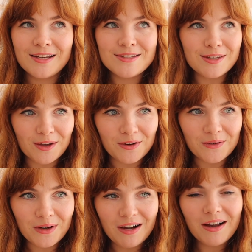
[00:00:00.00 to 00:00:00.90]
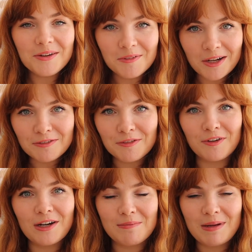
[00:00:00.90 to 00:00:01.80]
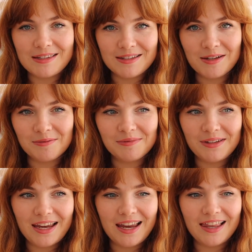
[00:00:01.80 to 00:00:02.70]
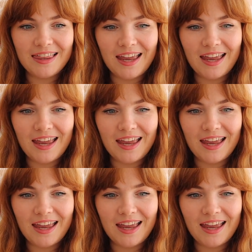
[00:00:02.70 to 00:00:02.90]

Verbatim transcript: so I work for Friday Pattern Company.